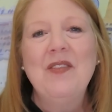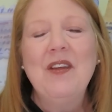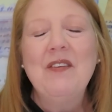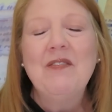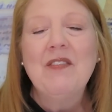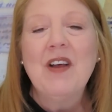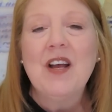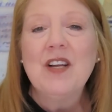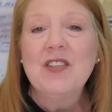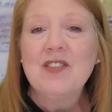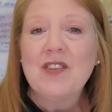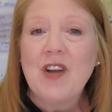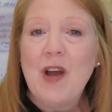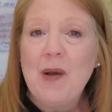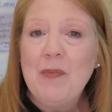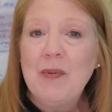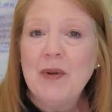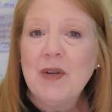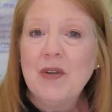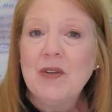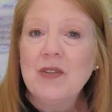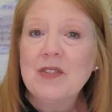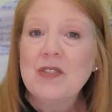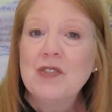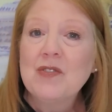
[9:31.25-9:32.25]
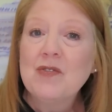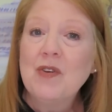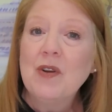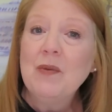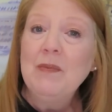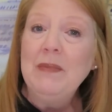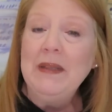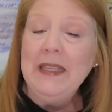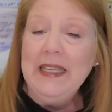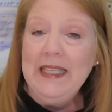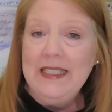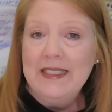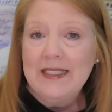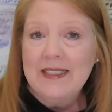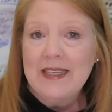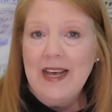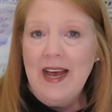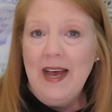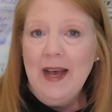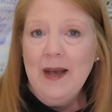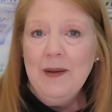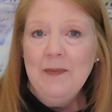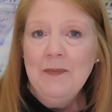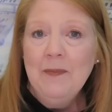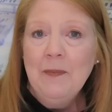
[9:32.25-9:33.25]
They've got Tropical Storm
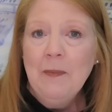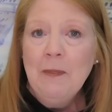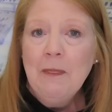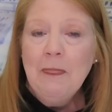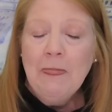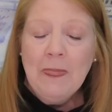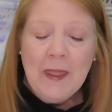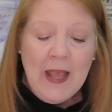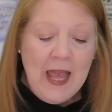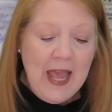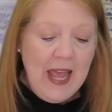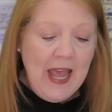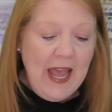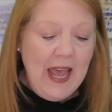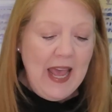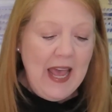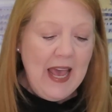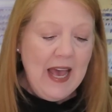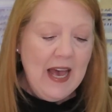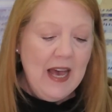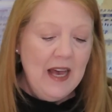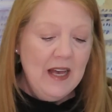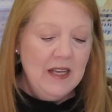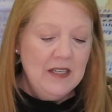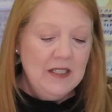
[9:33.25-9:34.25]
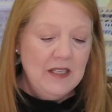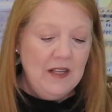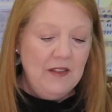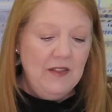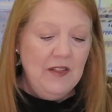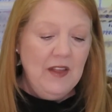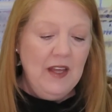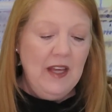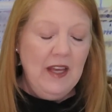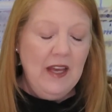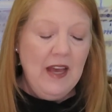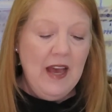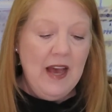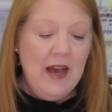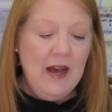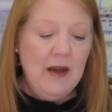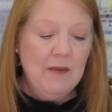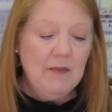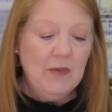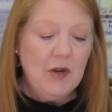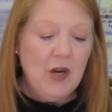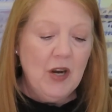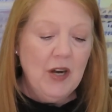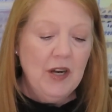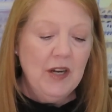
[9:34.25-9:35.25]
Lisa. And the
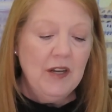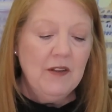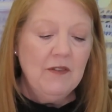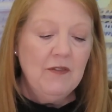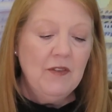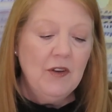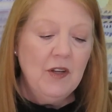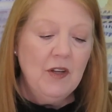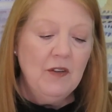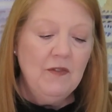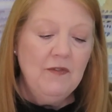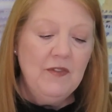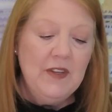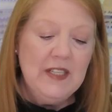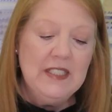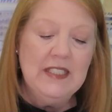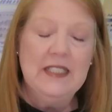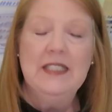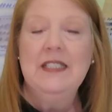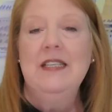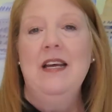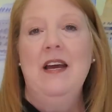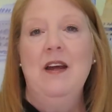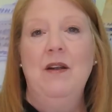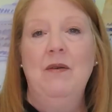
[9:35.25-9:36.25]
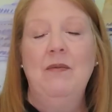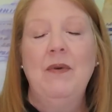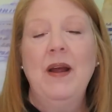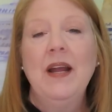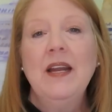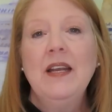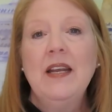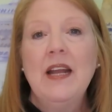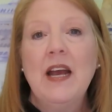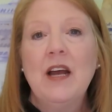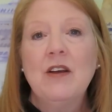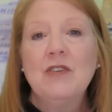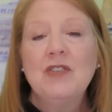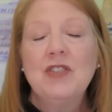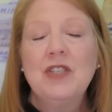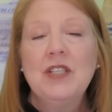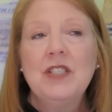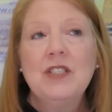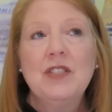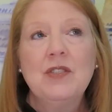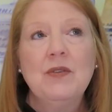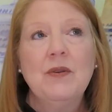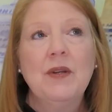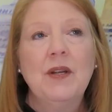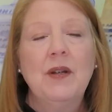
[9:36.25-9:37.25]
Carnival Vista right now,
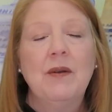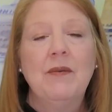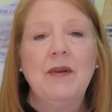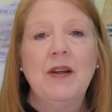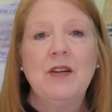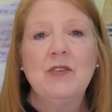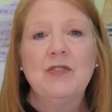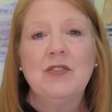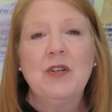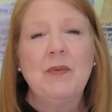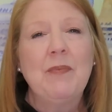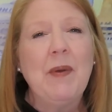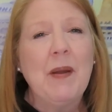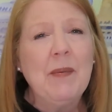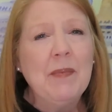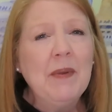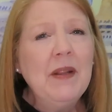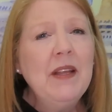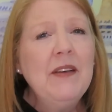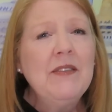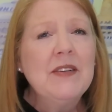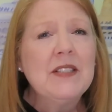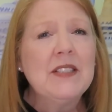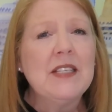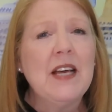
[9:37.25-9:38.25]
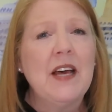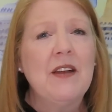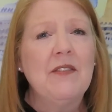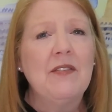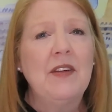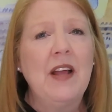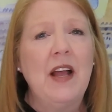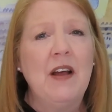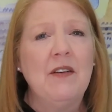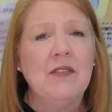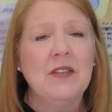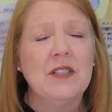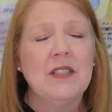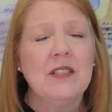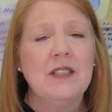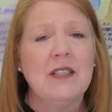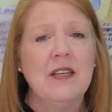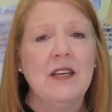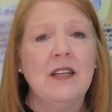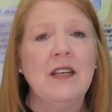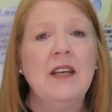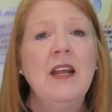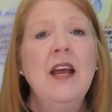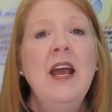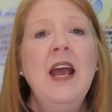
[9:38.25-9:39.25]
she's doing a round trip. I believe it's out of
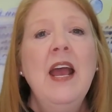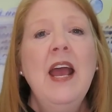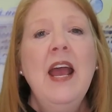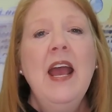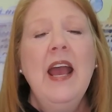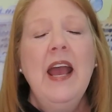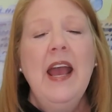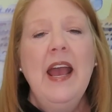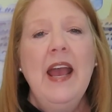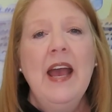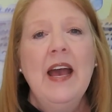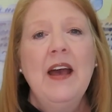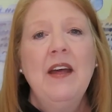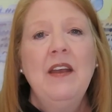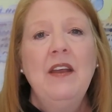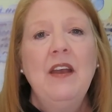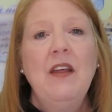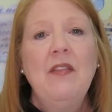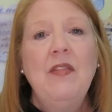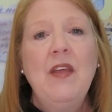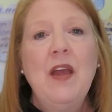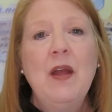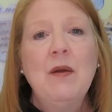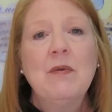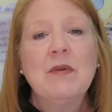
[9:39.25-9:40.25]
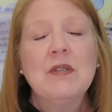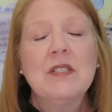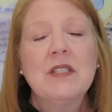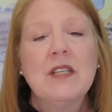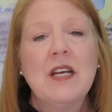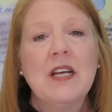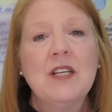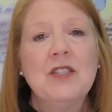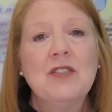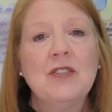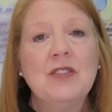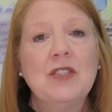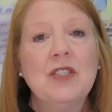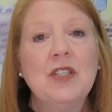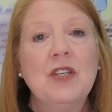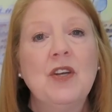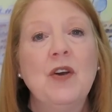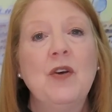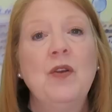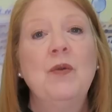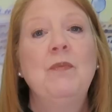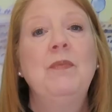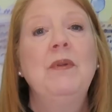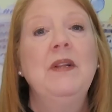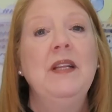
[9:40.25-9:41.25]
Galveston. And they were scheduled to
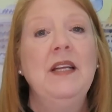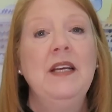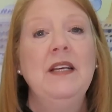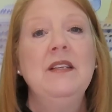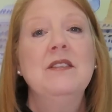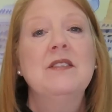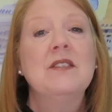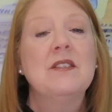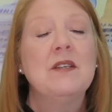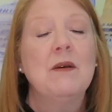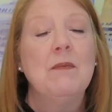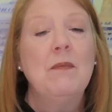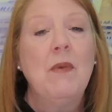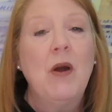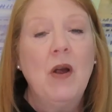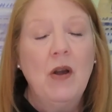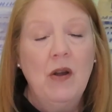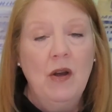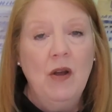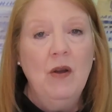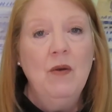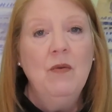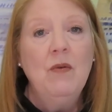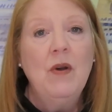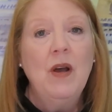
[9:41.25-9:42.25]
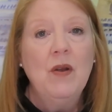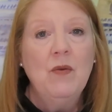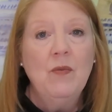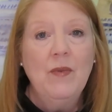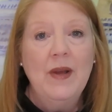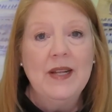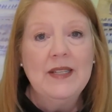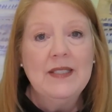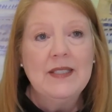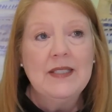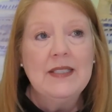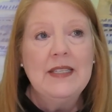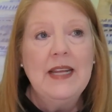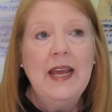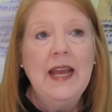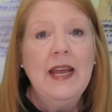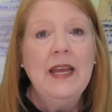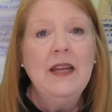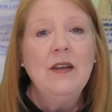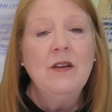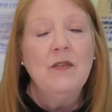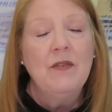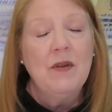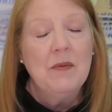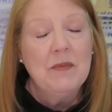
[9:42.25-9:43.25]
go to Belize tomorrow on
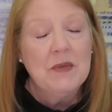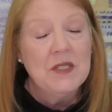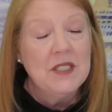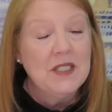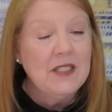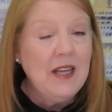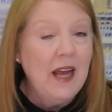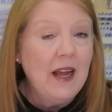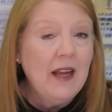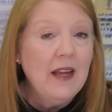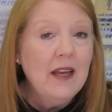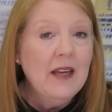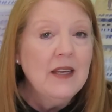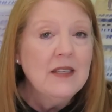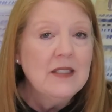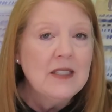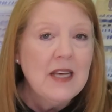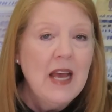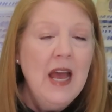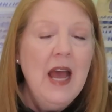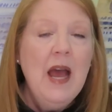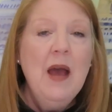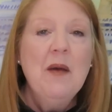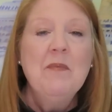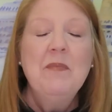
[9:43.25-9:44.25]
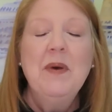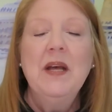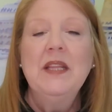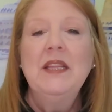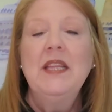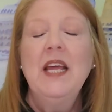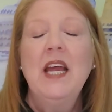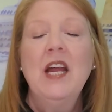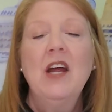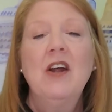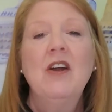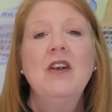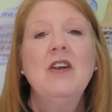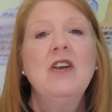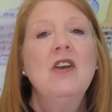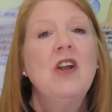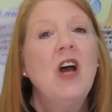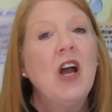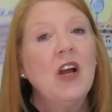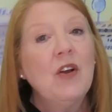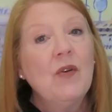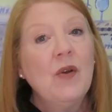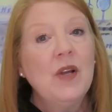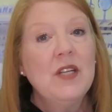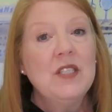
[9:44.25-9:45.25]
Wednesday, November 2nd. But they are
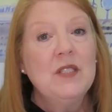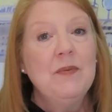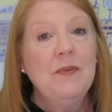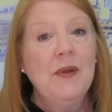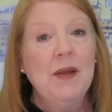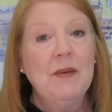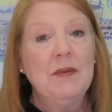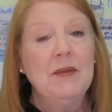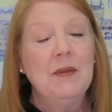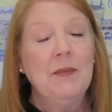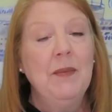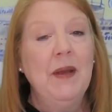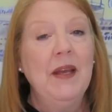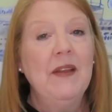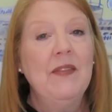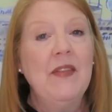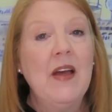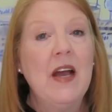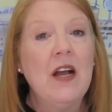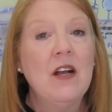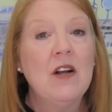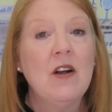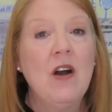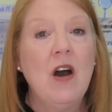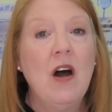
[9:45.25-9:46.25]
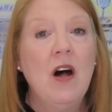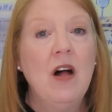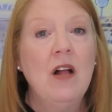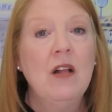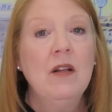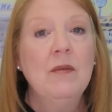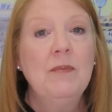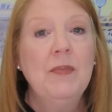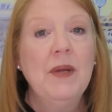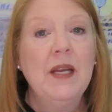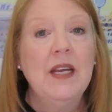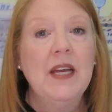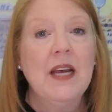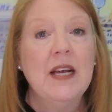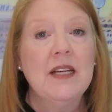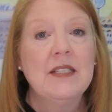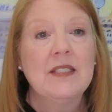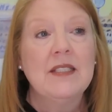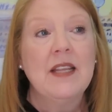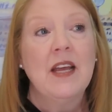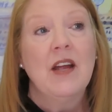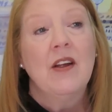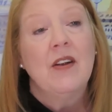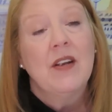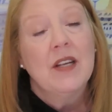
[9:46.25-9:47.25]
not going to be able to make that call
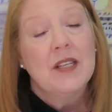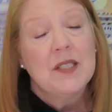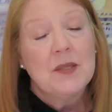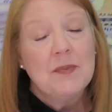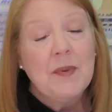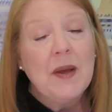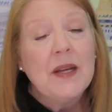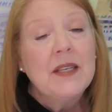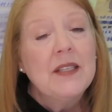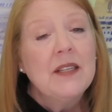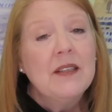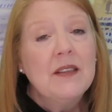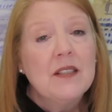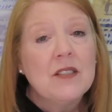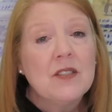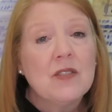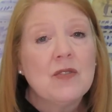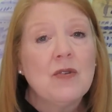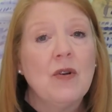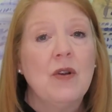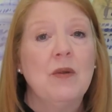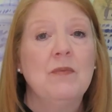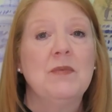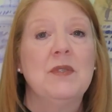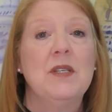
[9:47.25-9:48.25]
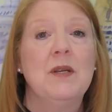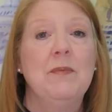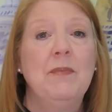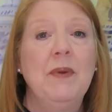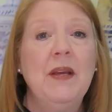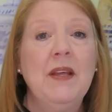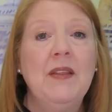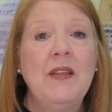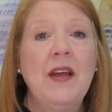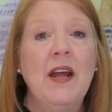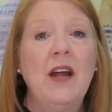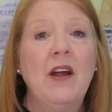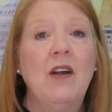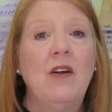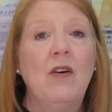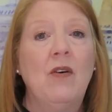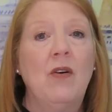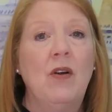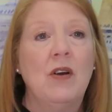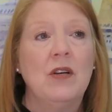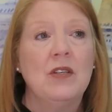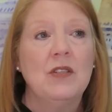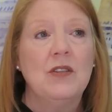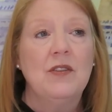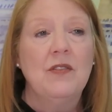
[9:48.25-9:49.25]
because they are expecting the storm to be there
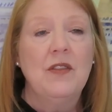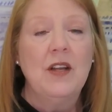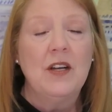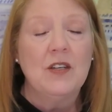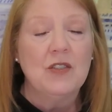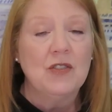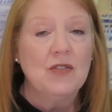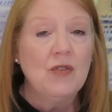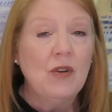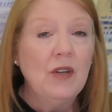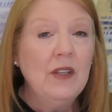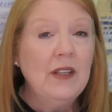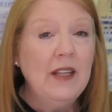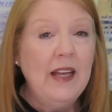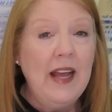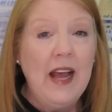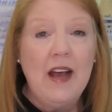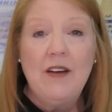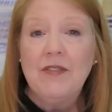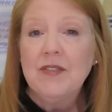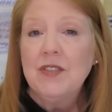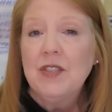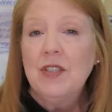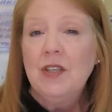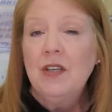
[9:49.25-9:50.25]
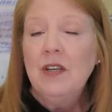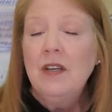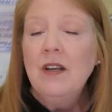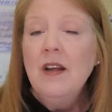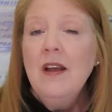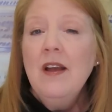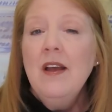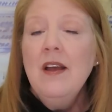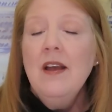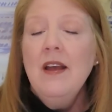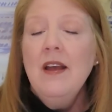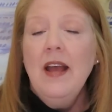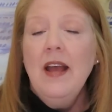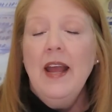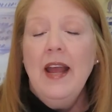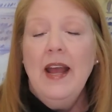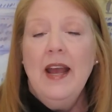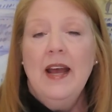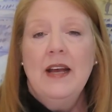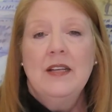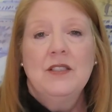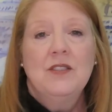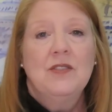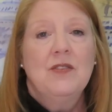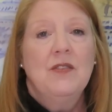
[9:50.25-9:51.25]
or there shortly after.
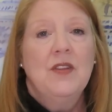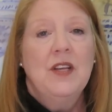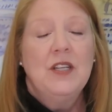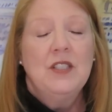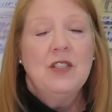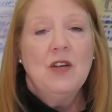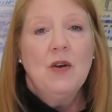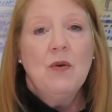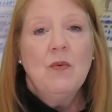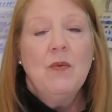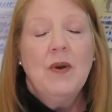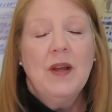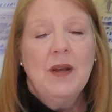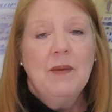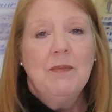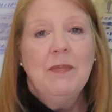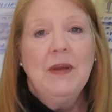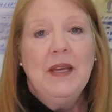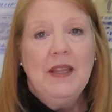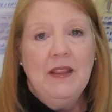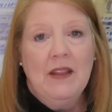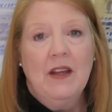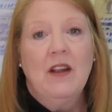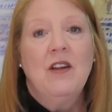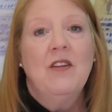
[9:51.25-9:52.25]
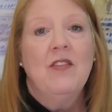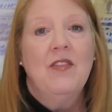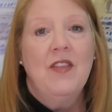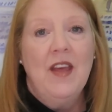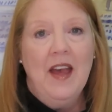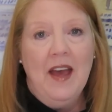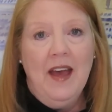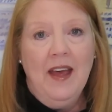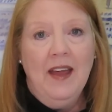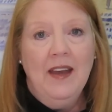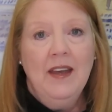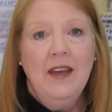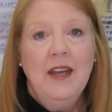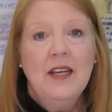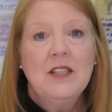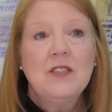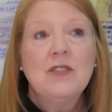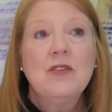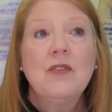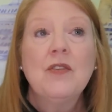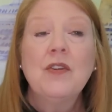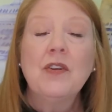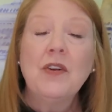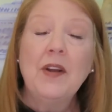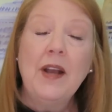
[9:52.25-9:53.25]
And so they don't want to be there then.
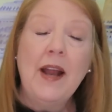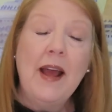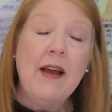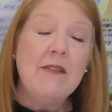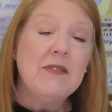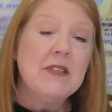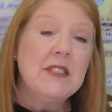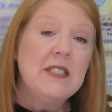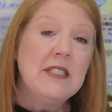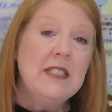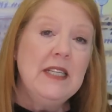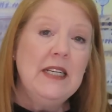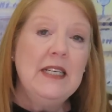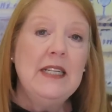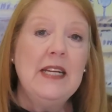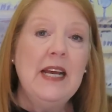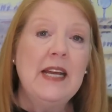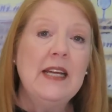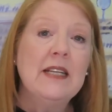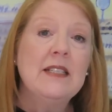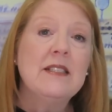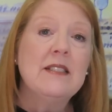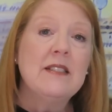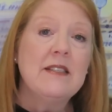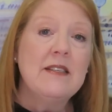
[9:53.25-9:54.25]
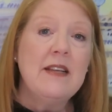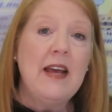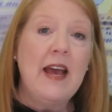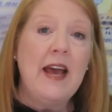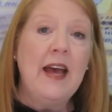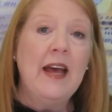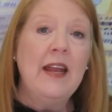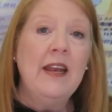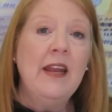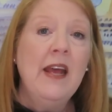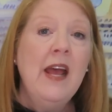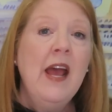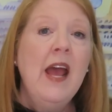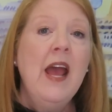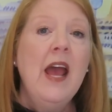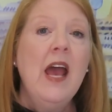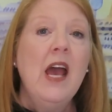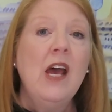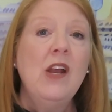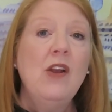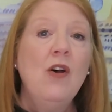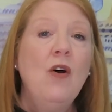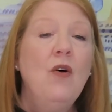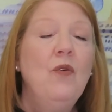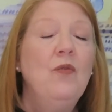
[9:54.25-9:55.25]
And so they're going to have a sea day instead.
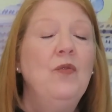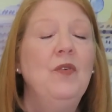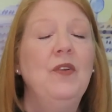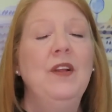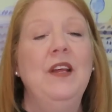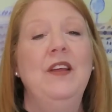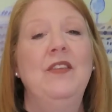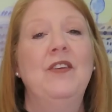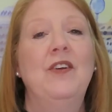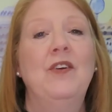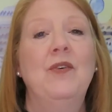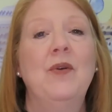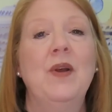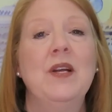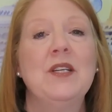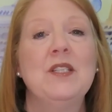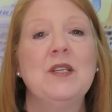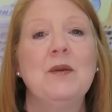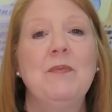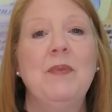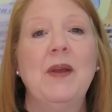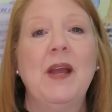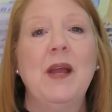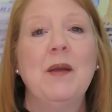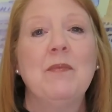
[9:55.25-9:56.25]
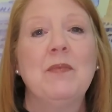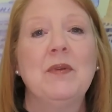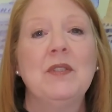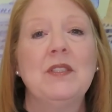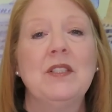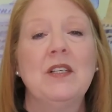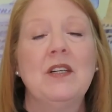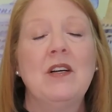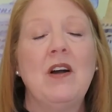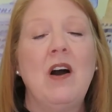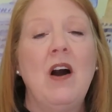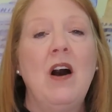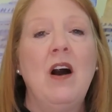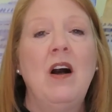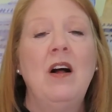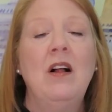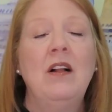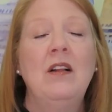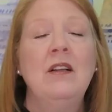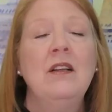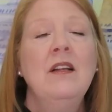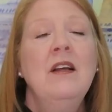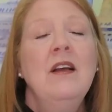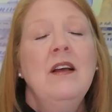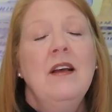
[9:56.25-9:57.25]
And hopefully they're going to be able to
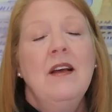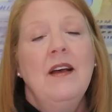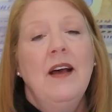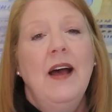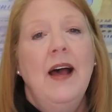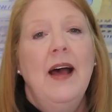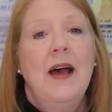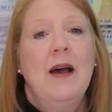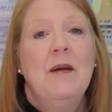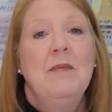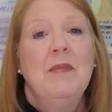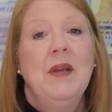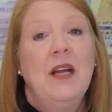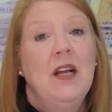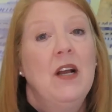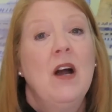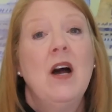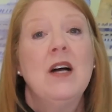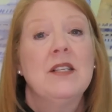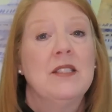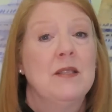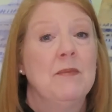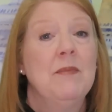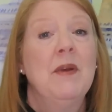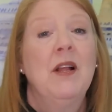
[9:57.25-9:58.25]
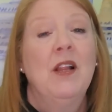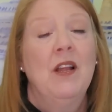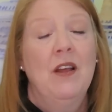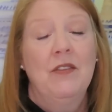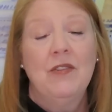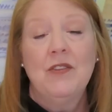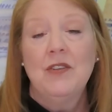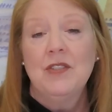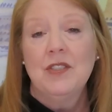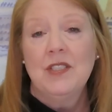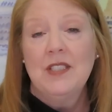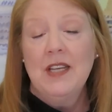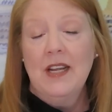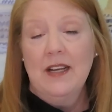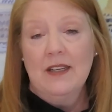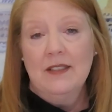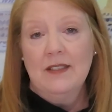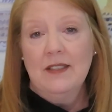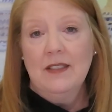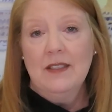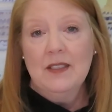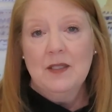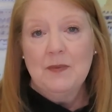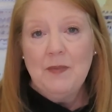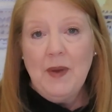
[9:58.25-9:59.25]
call in Cozumel on Thursday
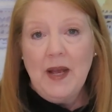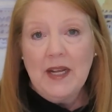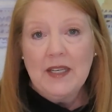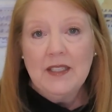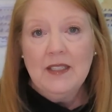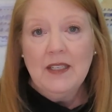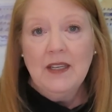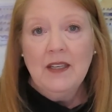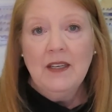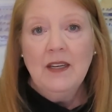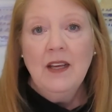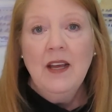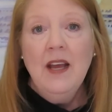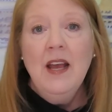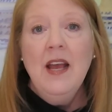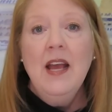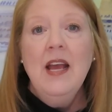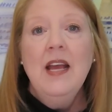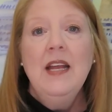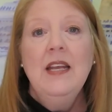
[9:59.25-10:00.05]
as expected.